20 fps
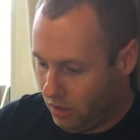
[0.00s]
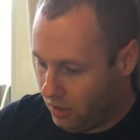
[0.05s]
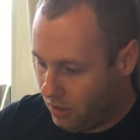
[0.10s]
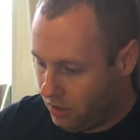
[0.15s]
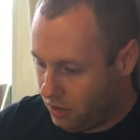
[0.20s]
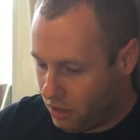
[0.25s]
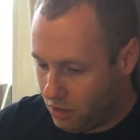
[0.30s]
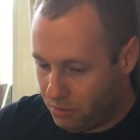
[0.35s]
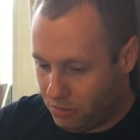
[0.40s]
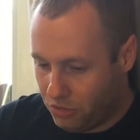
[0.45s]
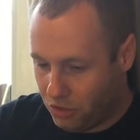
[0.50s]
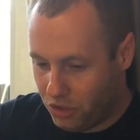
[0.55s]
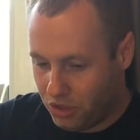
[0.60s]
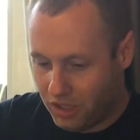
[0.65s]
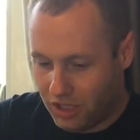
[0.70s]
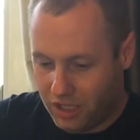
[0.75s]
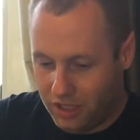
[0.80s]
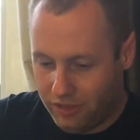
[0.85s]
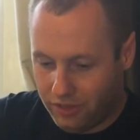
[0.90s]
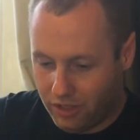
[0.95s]
And you
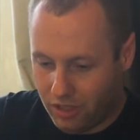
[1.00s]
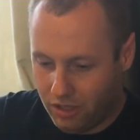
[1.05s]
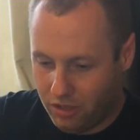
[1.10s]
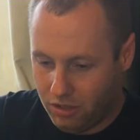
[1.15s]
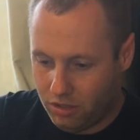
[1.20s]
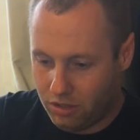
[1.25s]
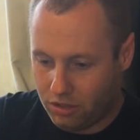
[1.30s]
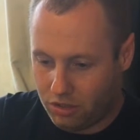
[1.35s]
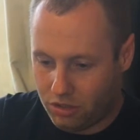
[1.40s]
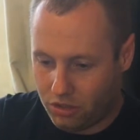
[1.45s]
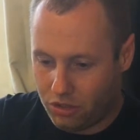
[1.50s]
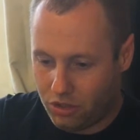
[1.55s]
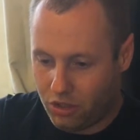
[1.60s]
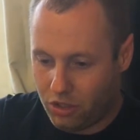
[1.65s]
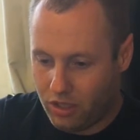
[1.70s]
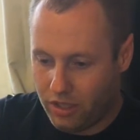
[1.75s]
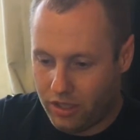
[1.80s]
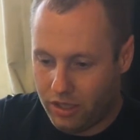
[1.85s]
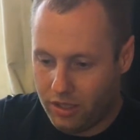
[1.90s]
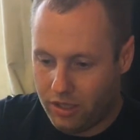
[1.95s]
could either just
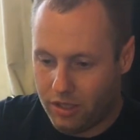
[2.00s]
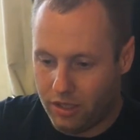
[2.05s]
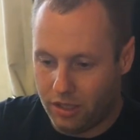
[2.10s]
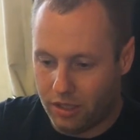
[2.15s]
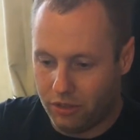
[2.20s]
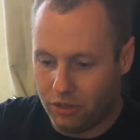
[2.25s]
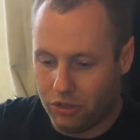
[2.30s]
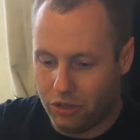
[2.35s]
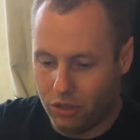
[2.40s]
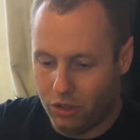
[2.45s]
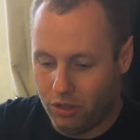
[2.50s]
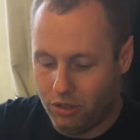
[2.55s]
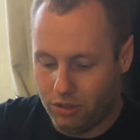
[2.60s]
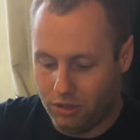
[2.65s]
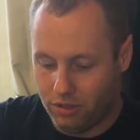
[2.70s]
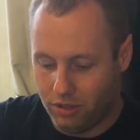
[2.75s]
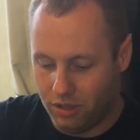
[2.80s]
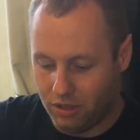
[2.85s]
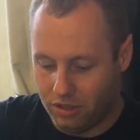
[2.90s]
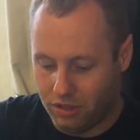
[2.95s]
tie another knot
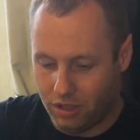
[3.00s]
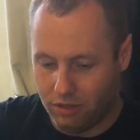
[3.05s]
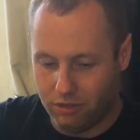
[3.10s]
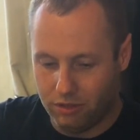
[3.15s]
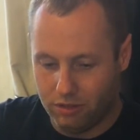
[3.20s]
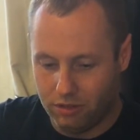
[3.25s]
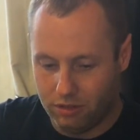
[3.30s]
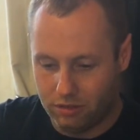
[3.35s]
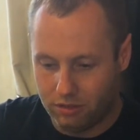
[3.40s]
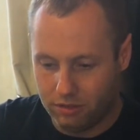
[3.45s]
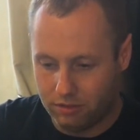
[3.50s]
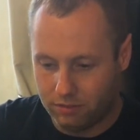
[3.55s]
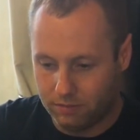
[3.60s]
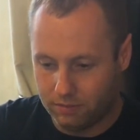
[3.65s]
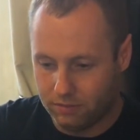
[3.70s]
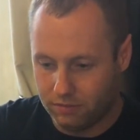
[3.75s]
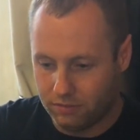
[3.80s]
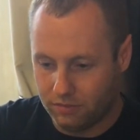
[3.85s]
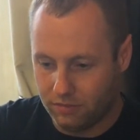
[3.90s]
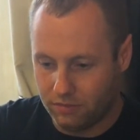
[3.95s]
at 7
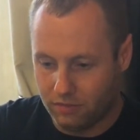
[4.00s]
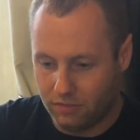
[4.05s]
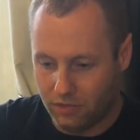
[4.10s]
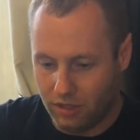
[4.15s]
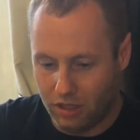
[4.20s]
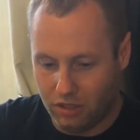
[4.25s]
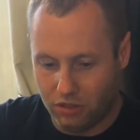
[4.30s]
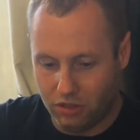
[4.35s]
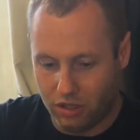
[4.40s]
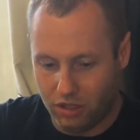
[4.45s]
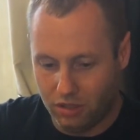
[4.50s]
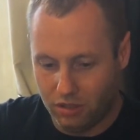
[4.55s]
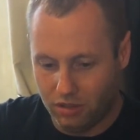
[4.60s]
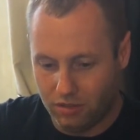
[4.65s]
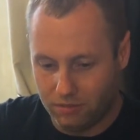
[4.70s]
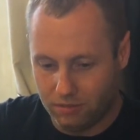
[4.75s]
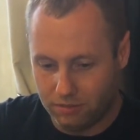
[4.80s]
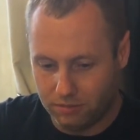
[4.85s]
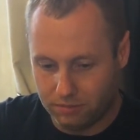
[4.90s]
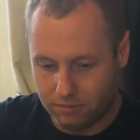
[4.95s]
inches,
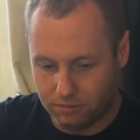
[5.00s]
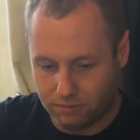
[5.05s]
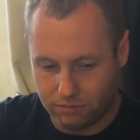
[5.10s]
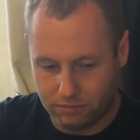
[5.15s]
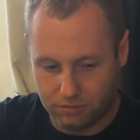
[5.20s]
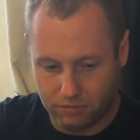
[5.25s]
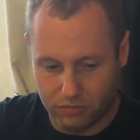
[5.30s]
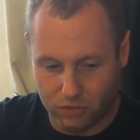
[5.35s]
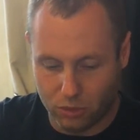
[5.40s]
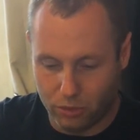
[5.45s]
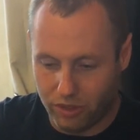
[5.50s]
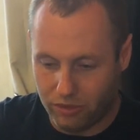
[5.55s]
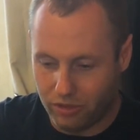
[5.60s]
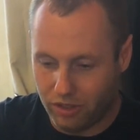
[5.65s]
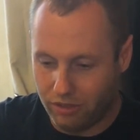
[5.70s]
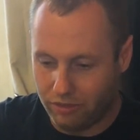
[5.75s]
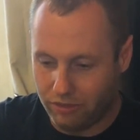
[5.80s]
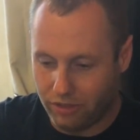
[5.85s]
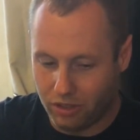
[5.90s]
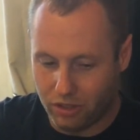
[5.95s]
or whatever
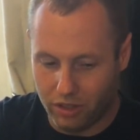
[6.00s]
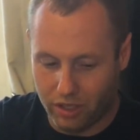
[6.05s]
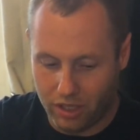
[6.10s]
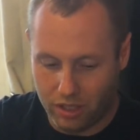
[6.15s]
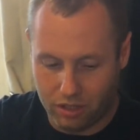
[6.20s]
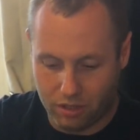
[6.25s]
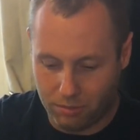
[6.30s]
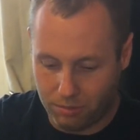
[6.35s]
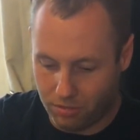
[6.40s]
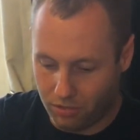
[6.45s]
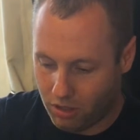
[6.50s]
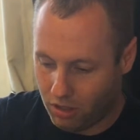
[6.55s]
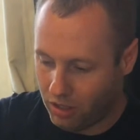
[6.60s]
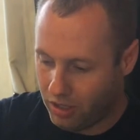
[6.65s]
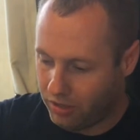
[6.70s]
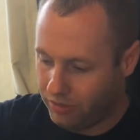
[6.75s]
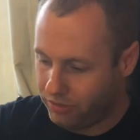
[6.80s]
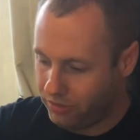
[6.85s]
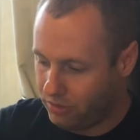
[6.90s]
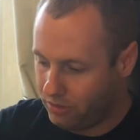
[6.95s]
length you like, but
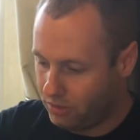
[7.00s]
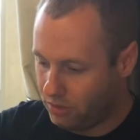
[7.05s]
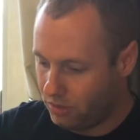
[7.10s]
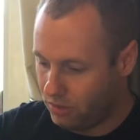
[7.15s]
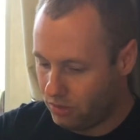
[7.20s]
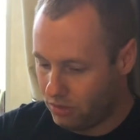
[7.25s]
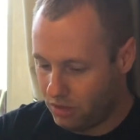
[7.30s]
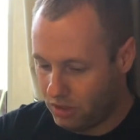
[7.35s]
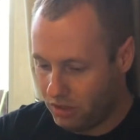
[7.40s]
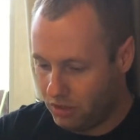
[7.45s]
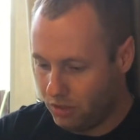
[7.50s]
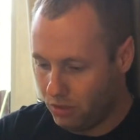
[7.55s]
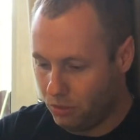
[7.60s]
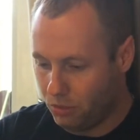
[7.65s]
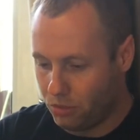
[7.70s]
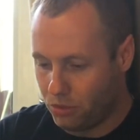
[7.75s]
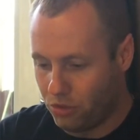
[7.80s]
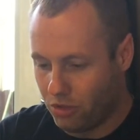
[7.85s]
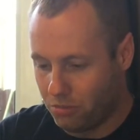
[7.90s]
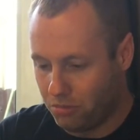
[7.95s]
I've got these
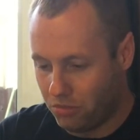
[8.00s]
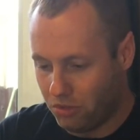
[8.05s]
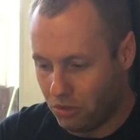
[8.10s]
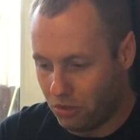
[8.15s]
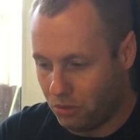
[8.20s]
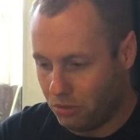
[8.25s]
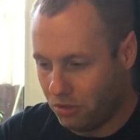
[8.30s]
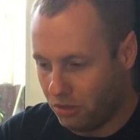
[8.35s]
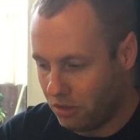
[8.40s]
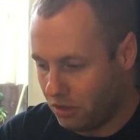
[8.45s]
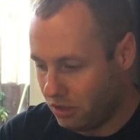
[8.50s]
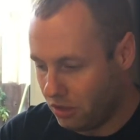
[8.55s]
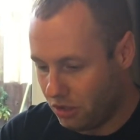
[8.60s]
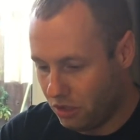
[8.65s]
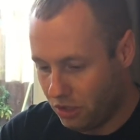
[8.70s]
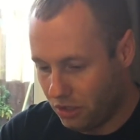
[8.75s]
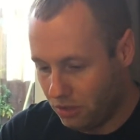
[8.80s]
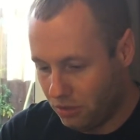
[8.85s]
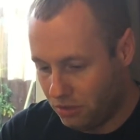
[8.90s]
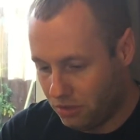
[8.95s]
little crimp tools I'm going to
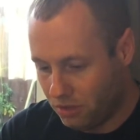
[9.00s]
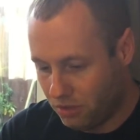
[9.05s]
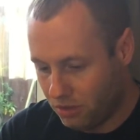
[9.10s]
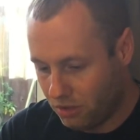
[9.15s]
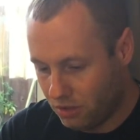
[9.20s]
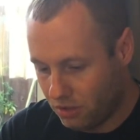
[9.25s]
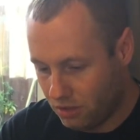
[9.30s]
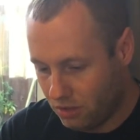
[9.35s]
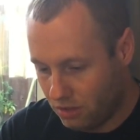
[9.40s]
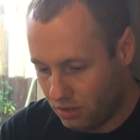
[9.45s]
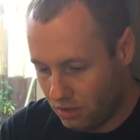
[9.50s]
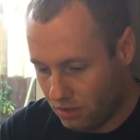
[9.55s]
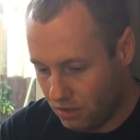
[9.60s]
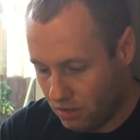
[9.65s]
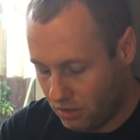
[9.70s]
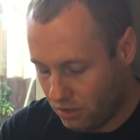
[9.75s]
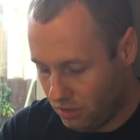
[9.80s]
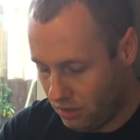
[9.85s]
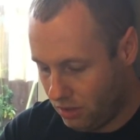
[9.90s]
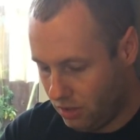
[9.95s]
use.
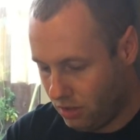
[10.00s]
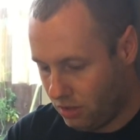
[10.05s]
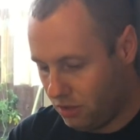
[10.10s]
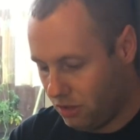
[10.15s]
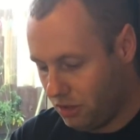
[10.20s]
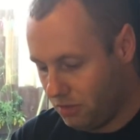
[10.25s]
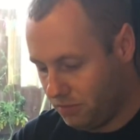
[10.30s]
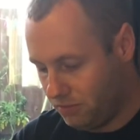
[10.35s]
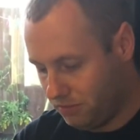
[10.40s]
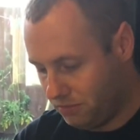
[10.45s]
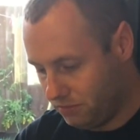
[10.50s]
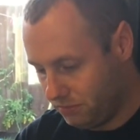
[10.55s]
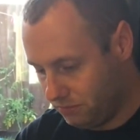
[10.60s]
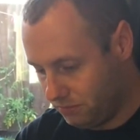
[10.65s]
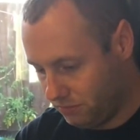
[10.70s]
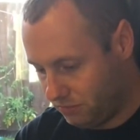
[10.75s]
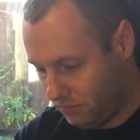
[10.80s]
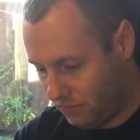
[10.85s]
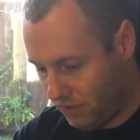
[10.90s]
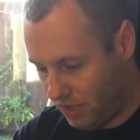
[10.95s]
So
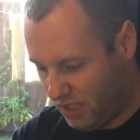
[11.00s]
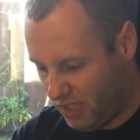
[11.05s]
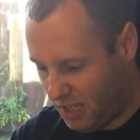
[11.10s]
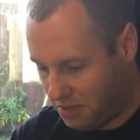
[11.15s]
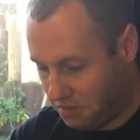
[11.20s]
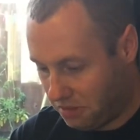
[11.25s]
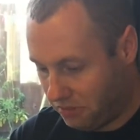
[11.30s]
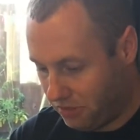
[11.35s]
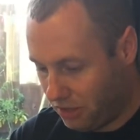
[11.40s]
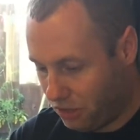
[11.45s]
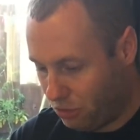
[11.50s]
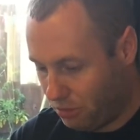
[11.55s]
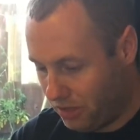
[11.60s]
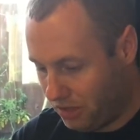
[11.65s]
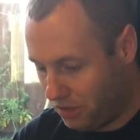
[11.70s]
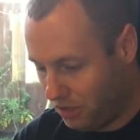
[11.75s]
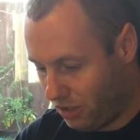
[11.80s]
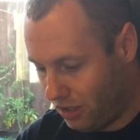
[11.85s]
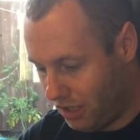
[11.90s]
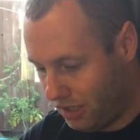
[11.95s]
it keeps everything a little
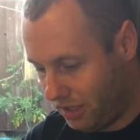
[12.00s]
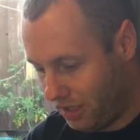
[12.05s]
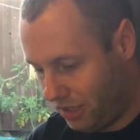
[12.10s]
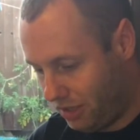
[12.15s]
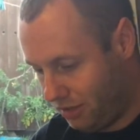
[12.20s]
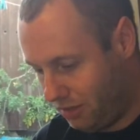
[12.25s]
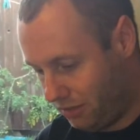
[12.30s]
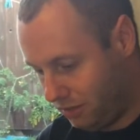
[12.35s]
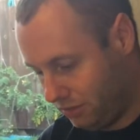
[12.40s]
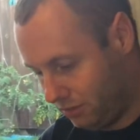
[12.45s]
bit tidier.